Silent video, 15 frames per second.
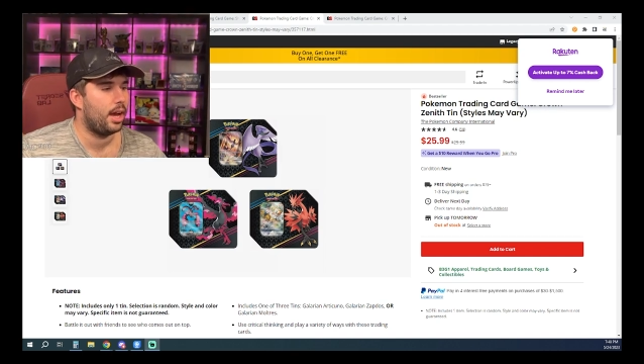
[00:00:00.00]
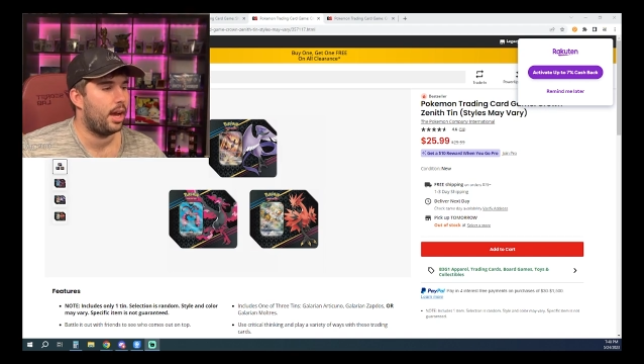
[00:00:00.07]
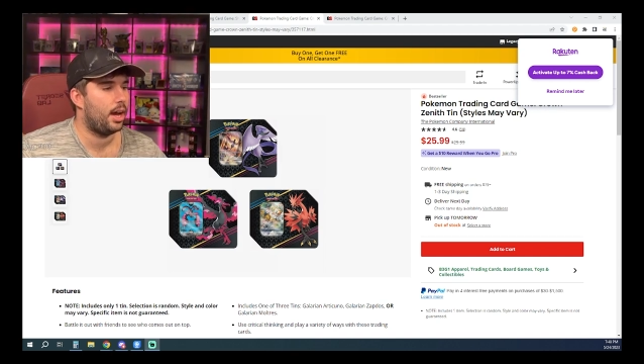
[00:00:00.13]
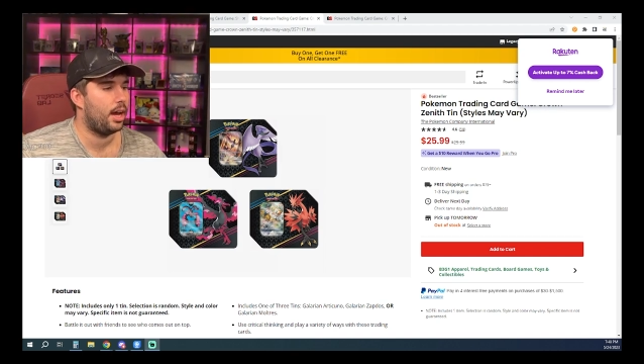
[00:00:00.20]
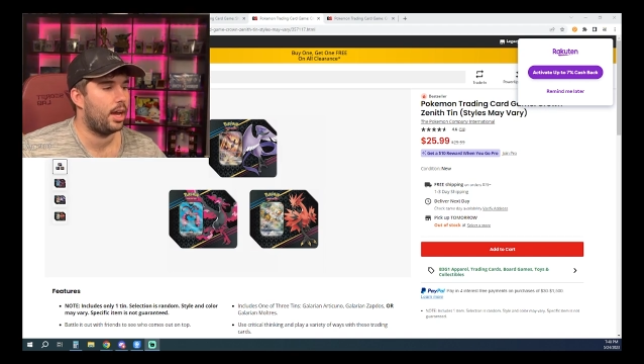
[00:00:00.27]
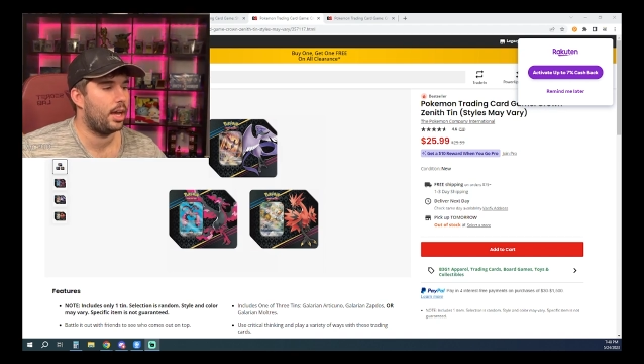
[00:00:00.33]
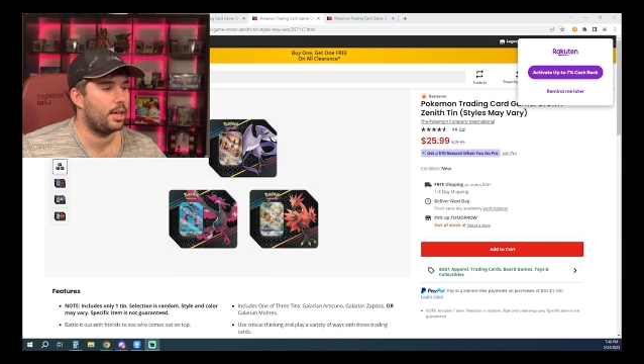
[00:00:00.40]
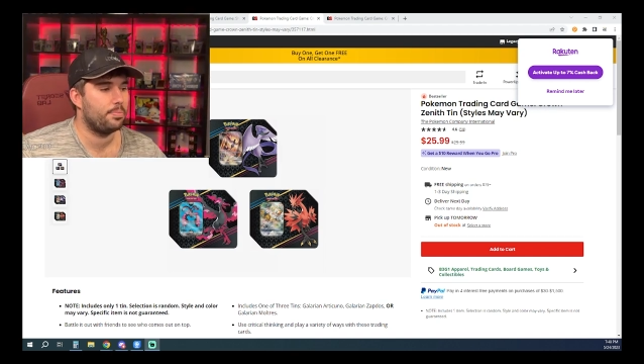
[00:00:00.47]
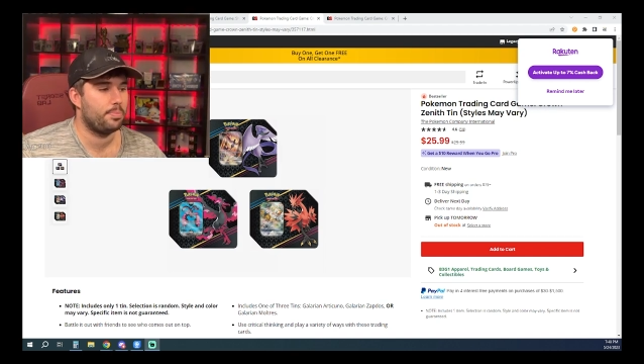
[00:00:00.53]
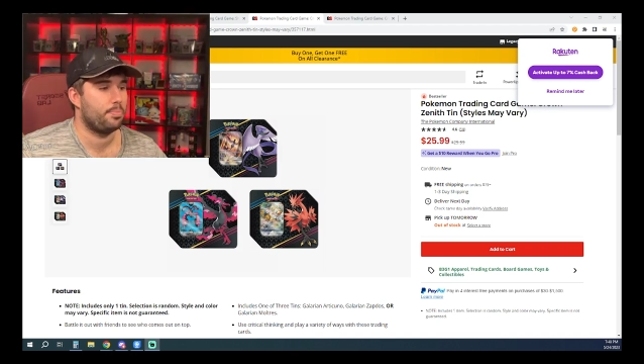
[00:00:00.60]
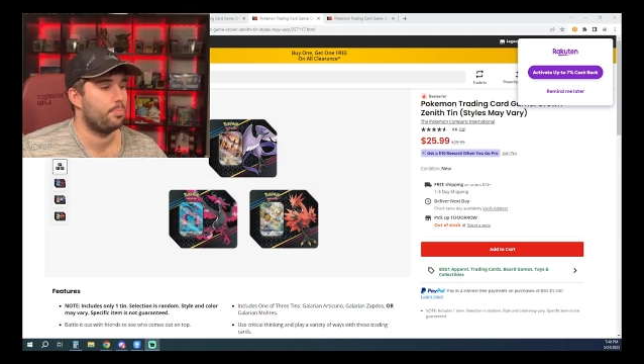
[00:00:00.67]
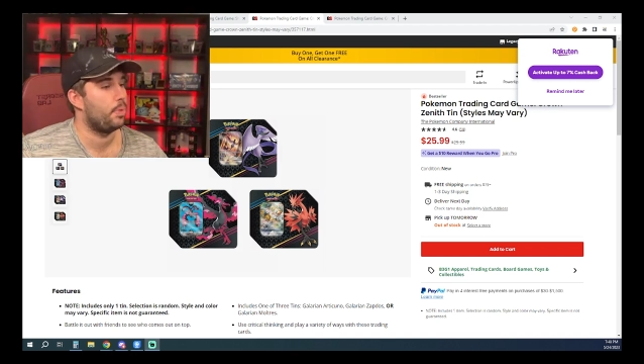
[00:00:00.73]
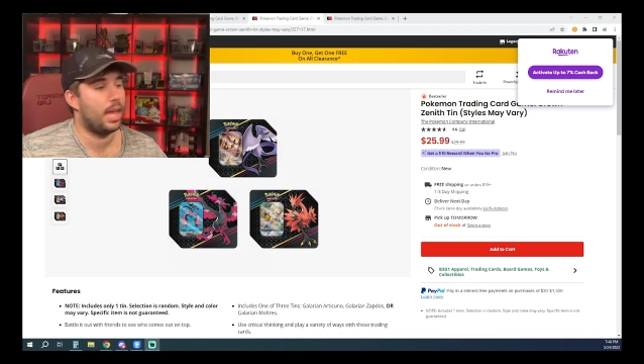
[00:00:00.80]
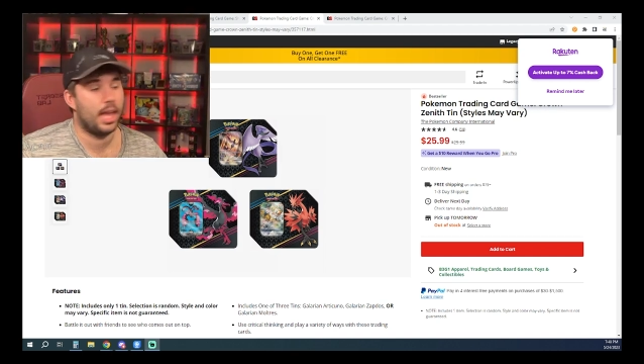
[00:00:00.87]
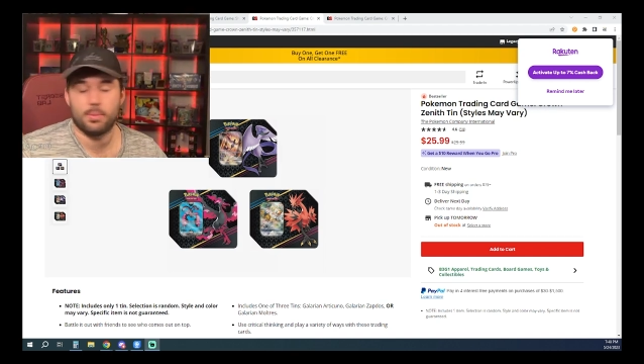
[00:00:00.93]
I
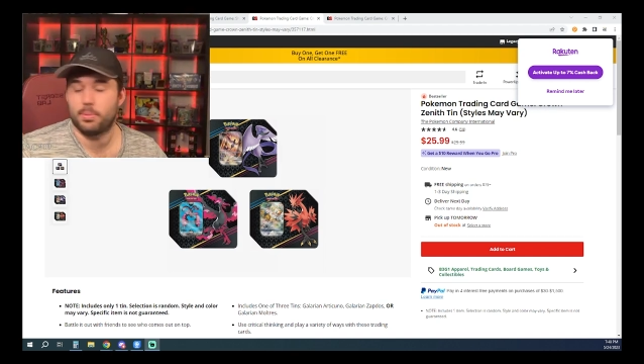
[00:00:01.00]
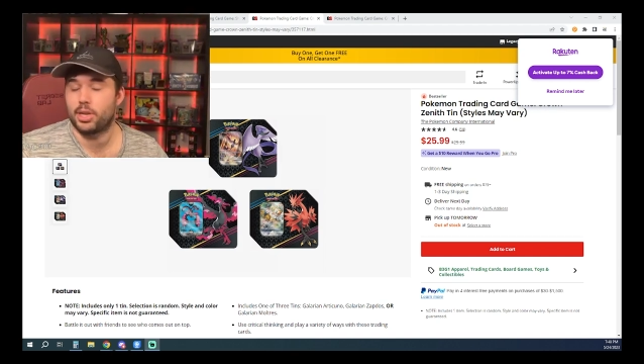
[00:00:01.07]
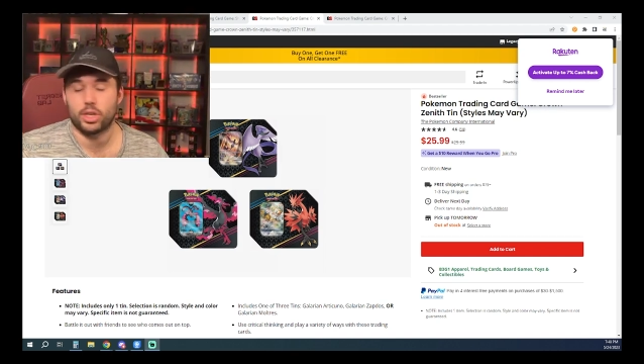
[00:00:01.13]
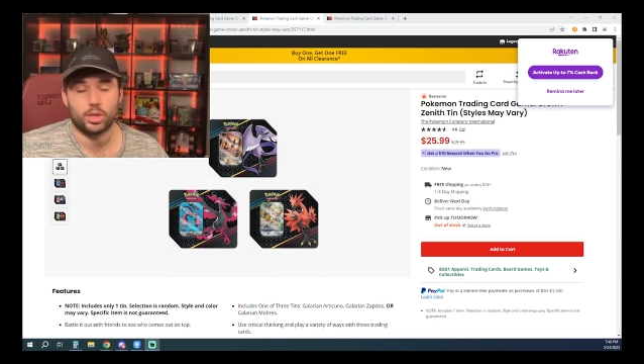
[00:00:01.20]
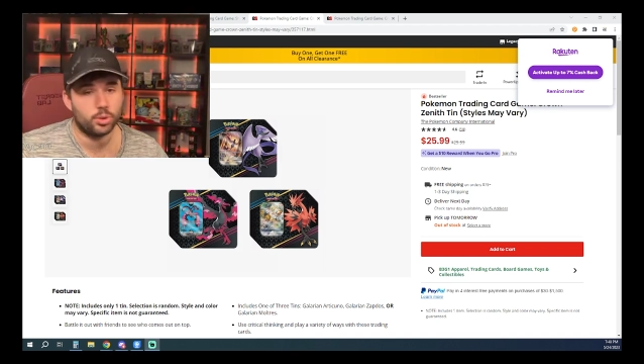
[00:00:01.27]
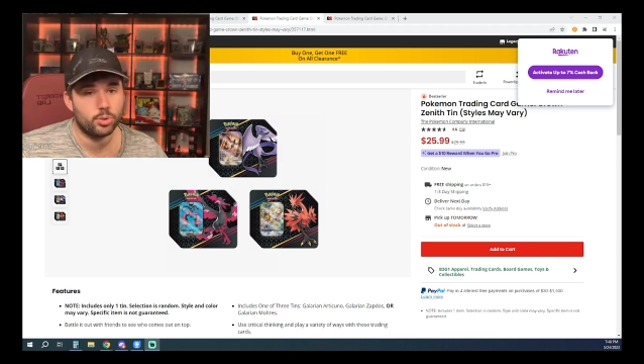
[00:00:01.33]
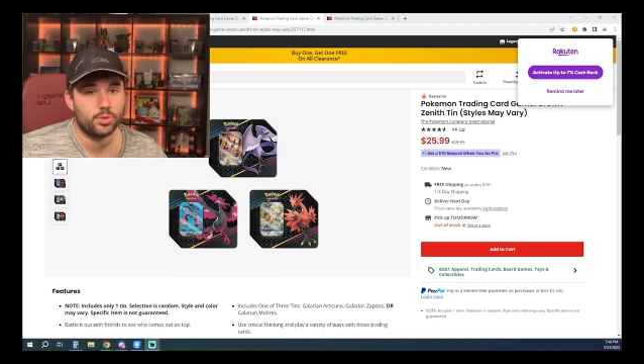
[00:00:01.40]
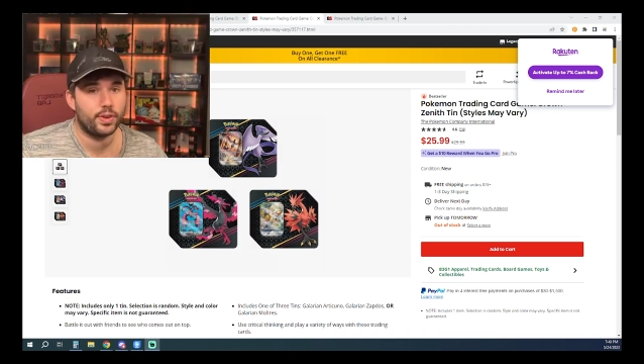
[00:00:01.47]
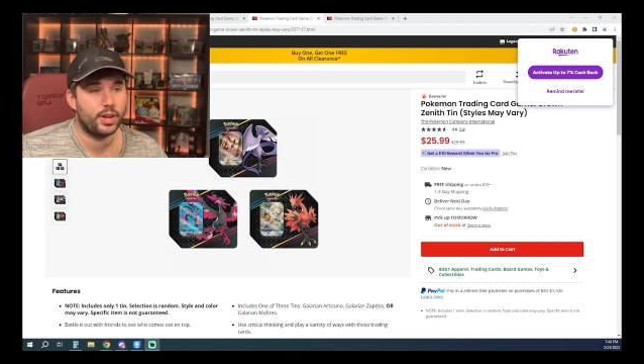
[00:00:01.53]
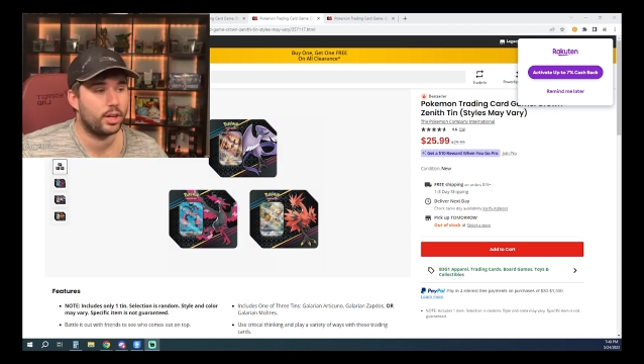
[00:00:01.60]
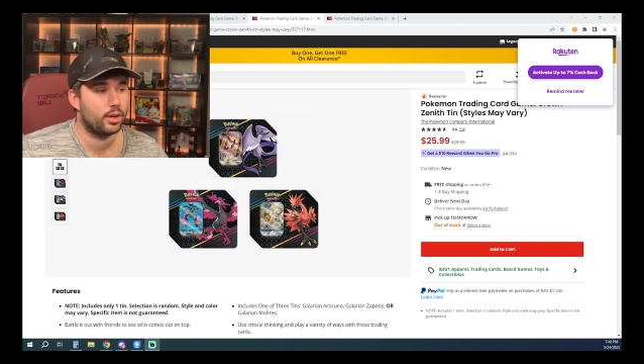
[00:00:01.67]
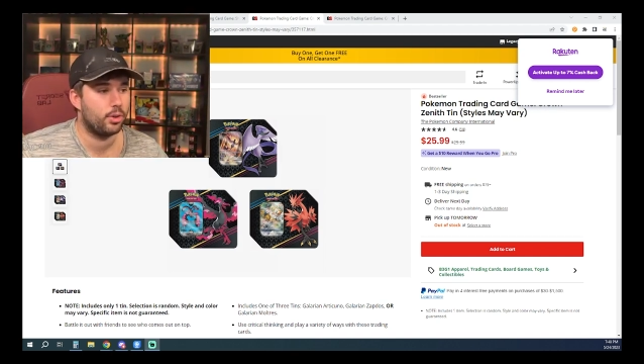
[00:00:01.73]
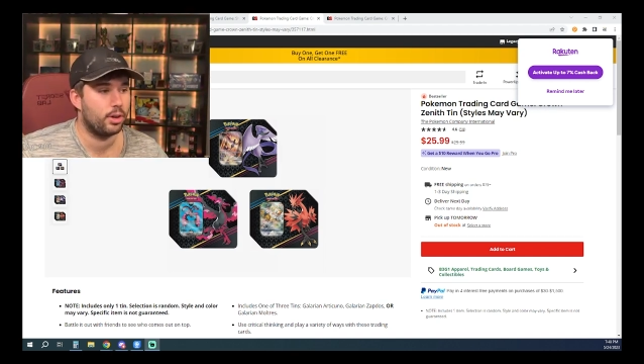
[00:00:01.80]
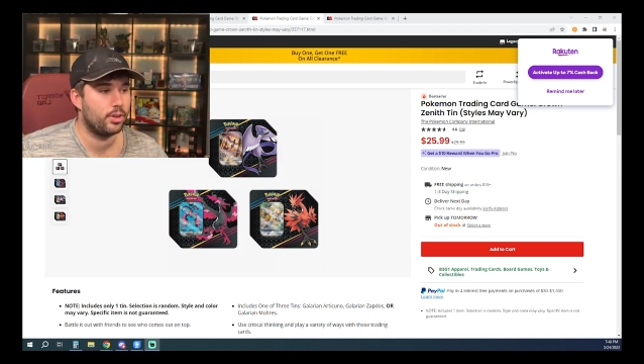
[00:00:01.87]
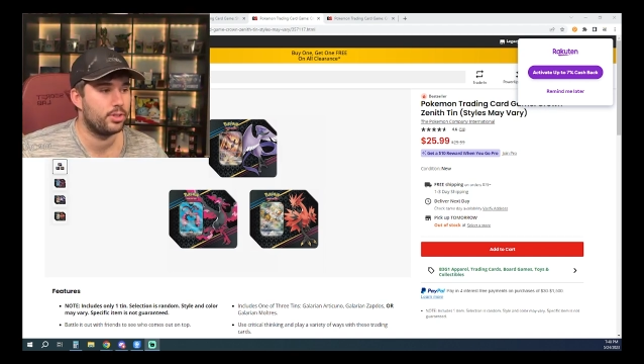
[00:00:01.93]
am a huge fan
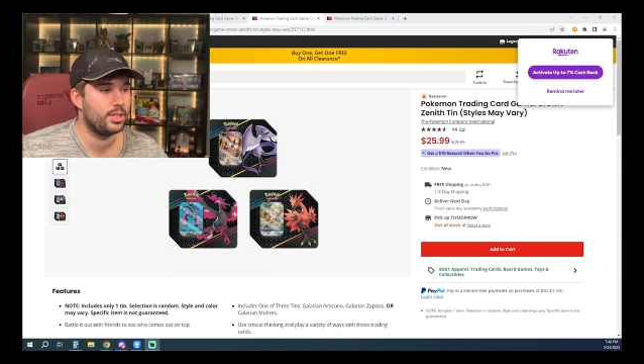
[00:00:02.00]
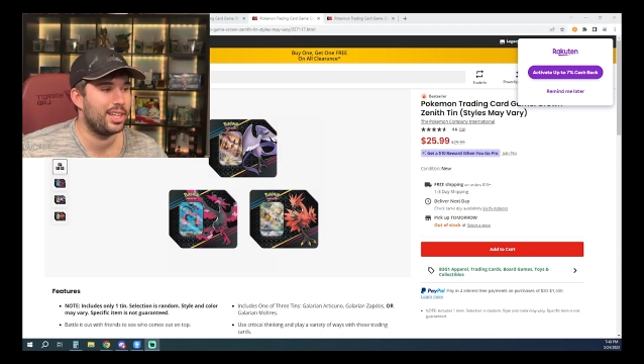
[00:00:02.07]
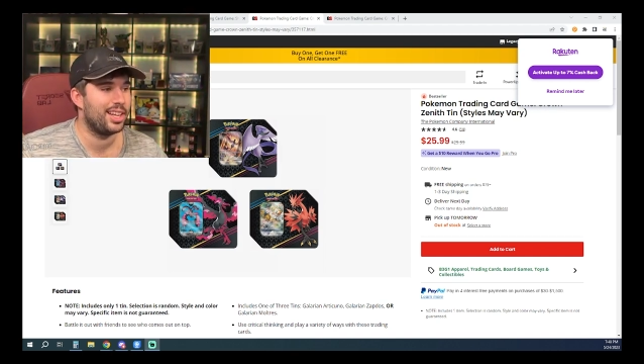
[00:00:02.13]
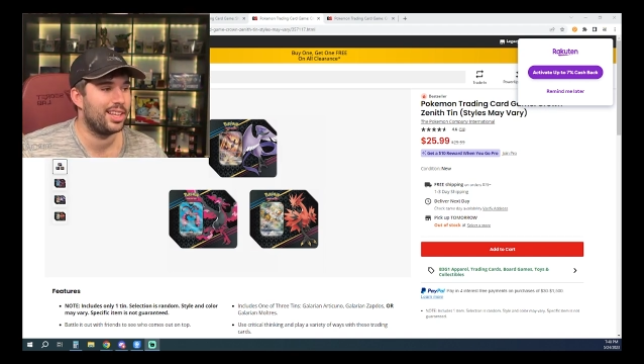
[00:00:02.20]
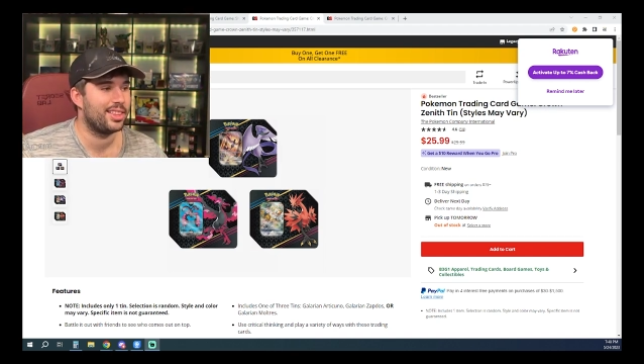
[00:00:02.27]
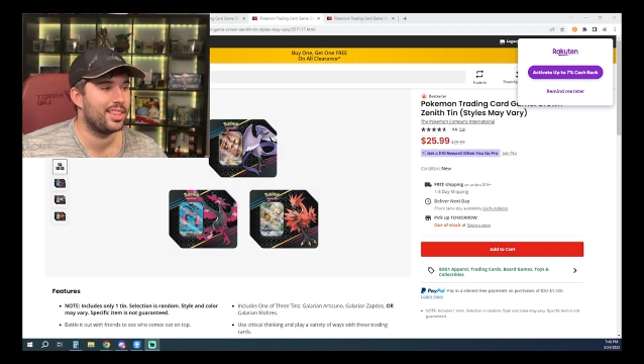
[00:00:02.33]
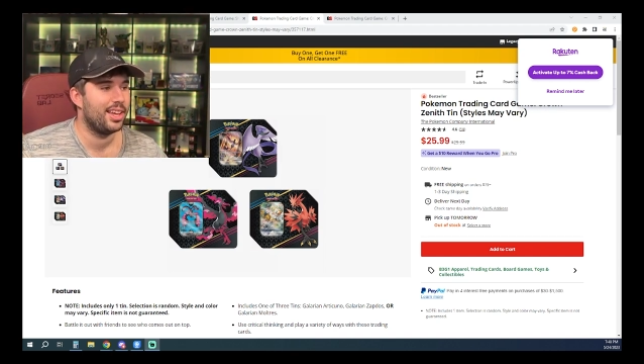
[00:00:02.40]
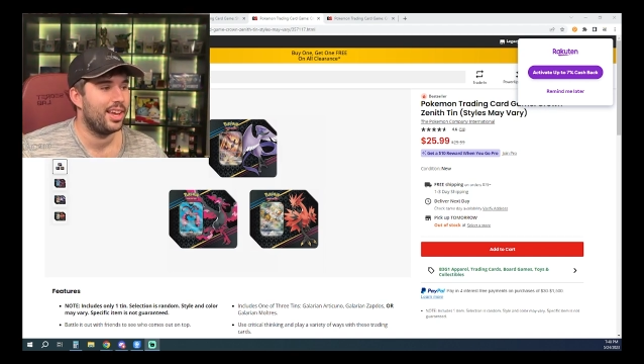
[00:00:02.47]
of Crown Zenith.